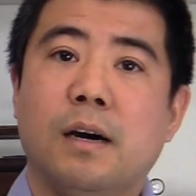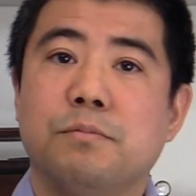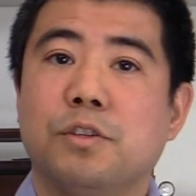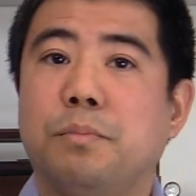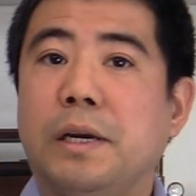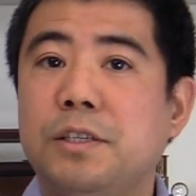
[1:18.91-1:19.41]

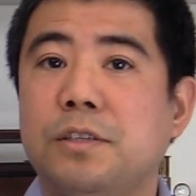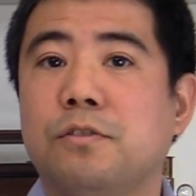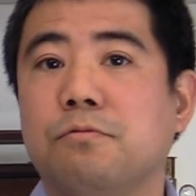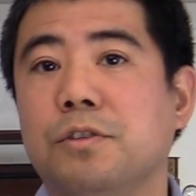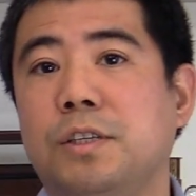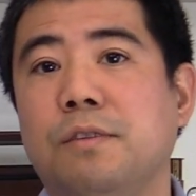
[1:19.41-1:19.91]
So
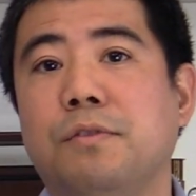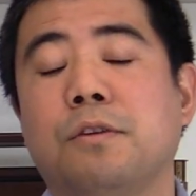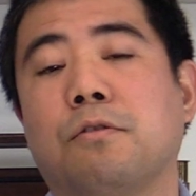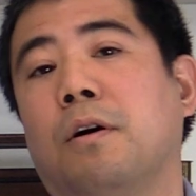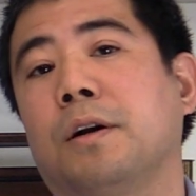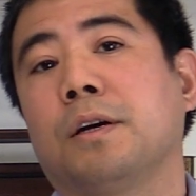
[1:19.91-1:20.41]
patients receiving
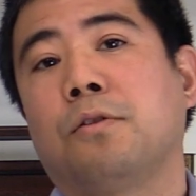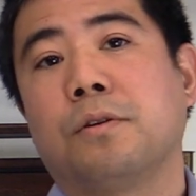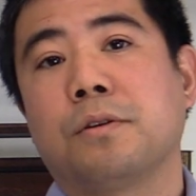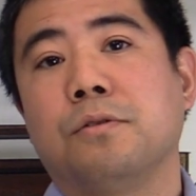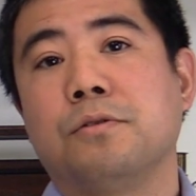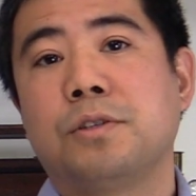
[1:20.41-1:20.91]
chronic
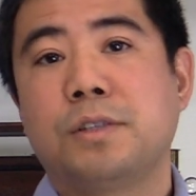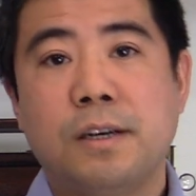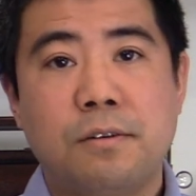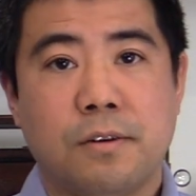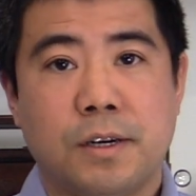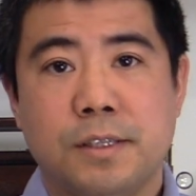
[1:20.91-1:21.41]

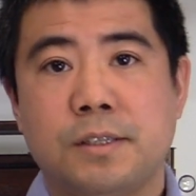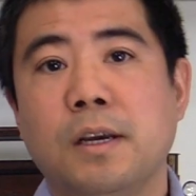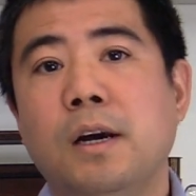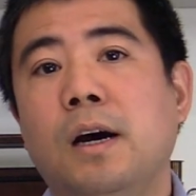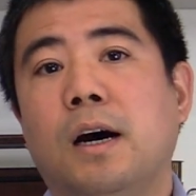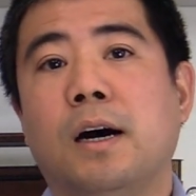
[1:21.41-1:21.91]
corticosteroids,
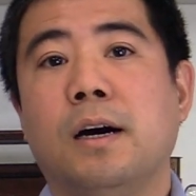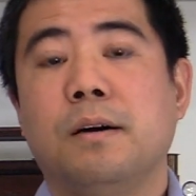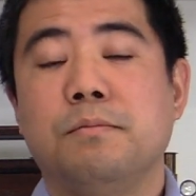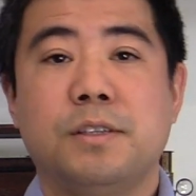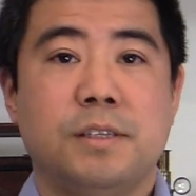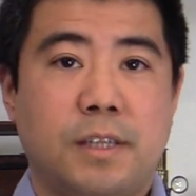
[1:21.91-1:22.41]

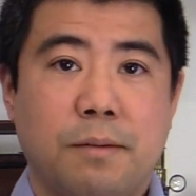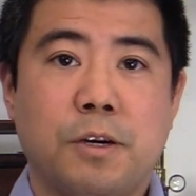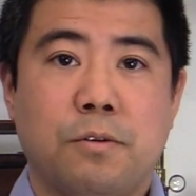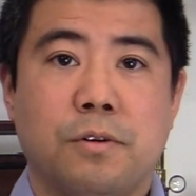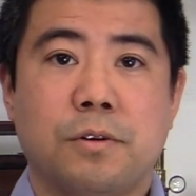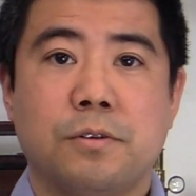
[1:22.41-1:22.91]

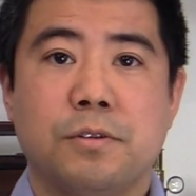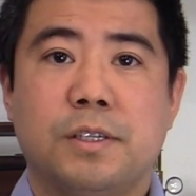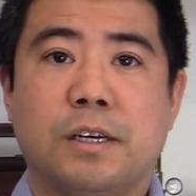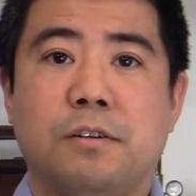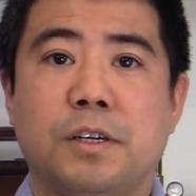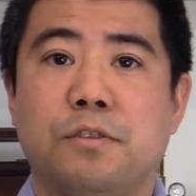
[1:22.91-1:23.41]
systemic
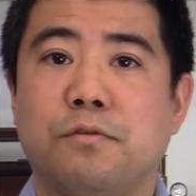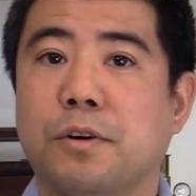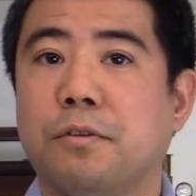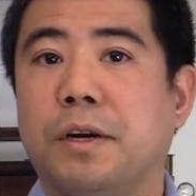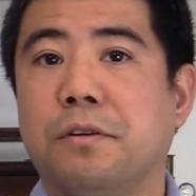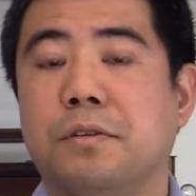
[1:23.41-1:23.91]
corticosteroids for
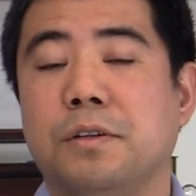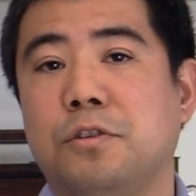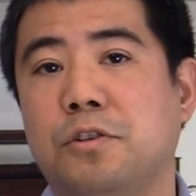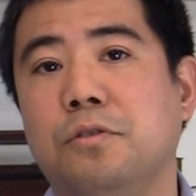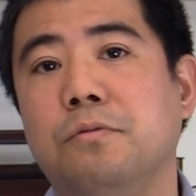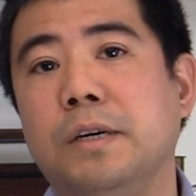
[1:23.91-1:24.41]
greater than
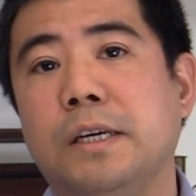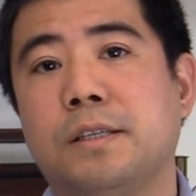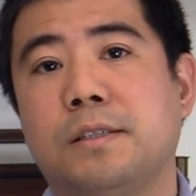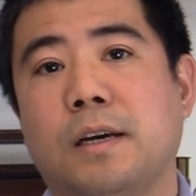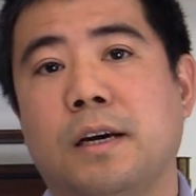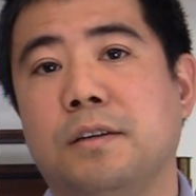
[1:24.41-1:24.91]
2
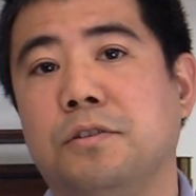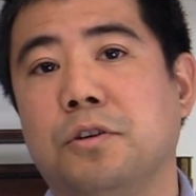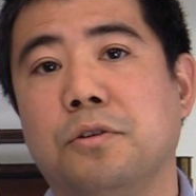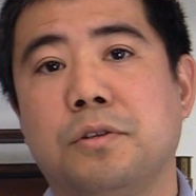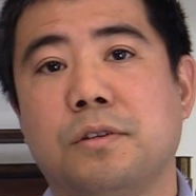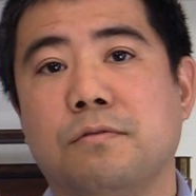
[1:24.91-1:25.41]
weeks at a
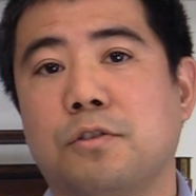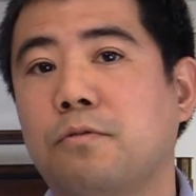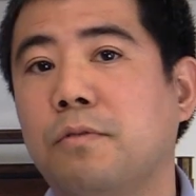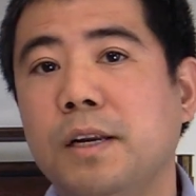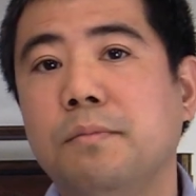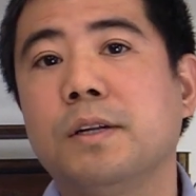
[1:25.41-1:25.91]
dose of
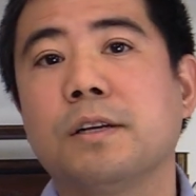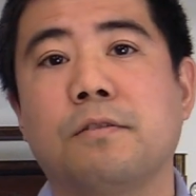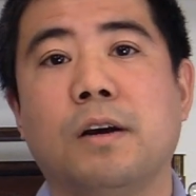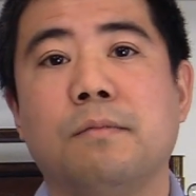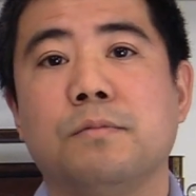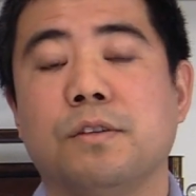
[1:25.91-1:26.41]
20
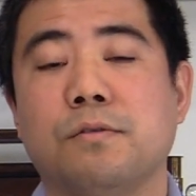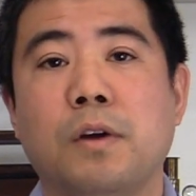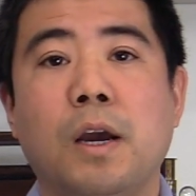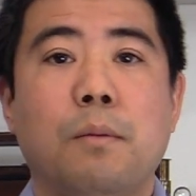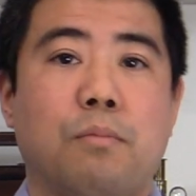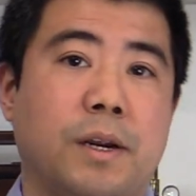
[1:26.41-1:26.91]
milligrams of
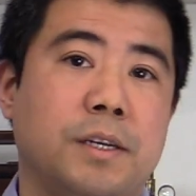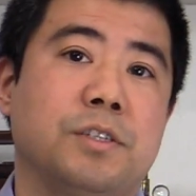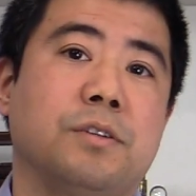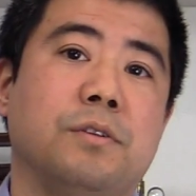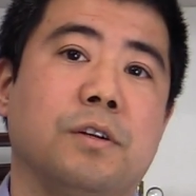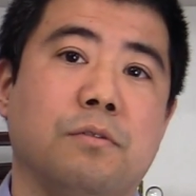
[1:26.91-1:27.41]

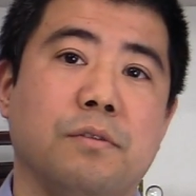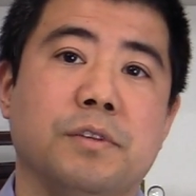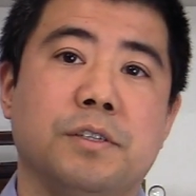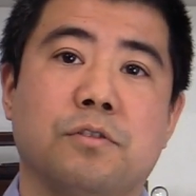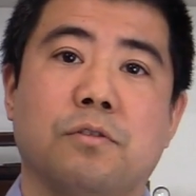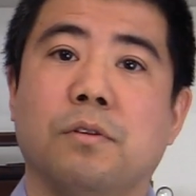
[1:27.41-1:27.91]
prednisone
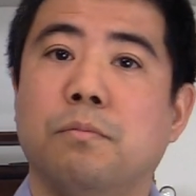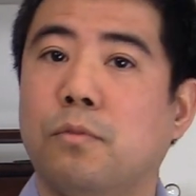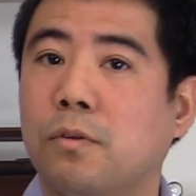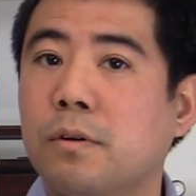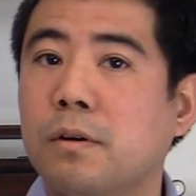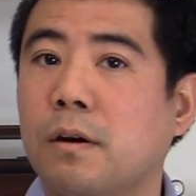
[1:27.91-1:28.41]
equivalent or
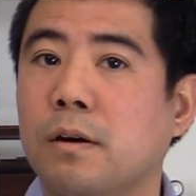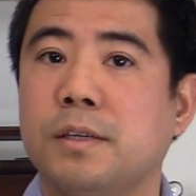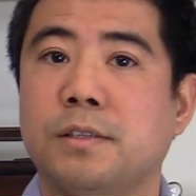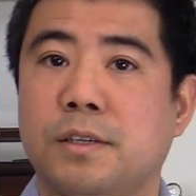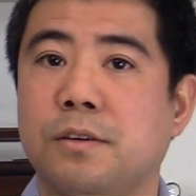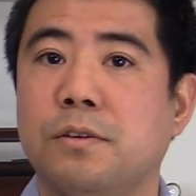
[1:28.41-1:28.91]
more are
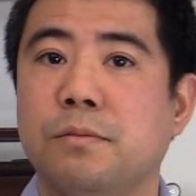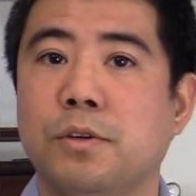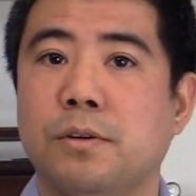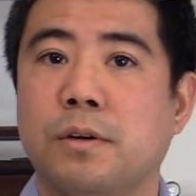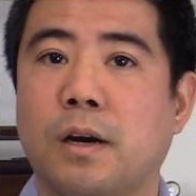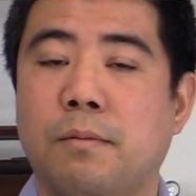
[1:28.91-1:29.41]
considered
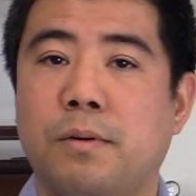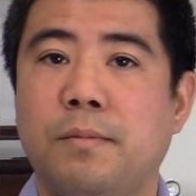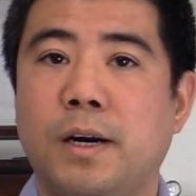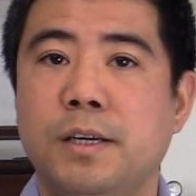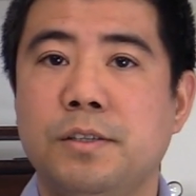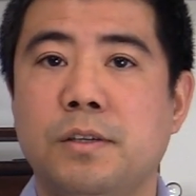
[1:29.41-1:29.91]

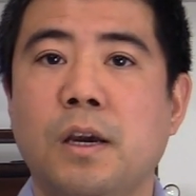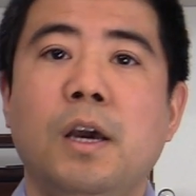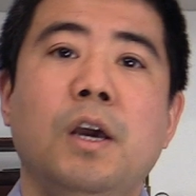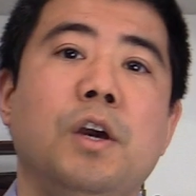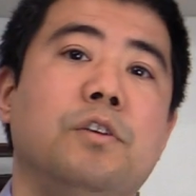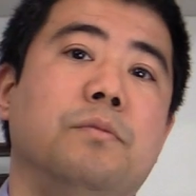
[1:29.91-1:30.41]
immunocompromised.
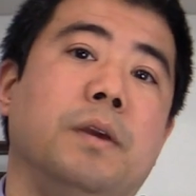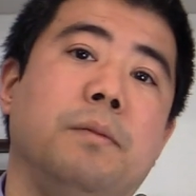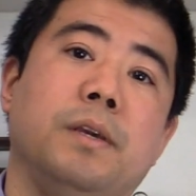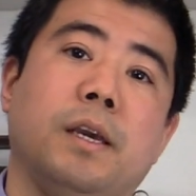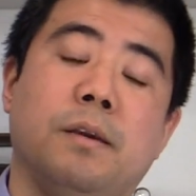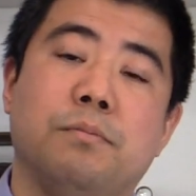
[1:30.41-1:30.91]
You may
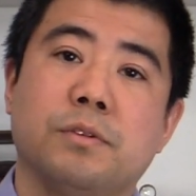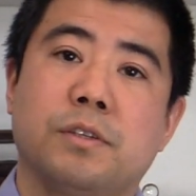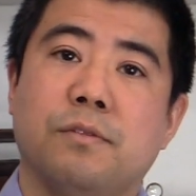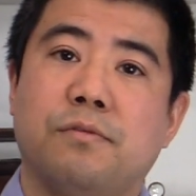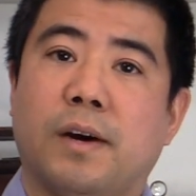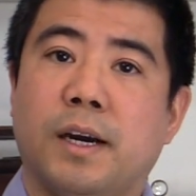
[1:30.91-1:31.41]
be able
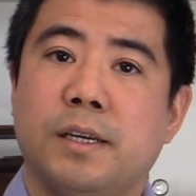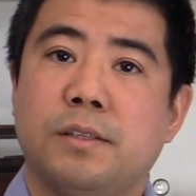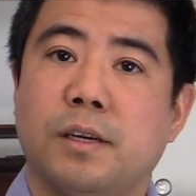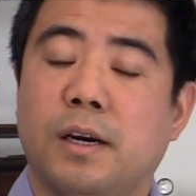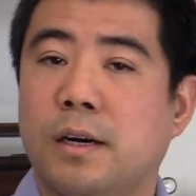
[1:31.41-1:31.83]
to find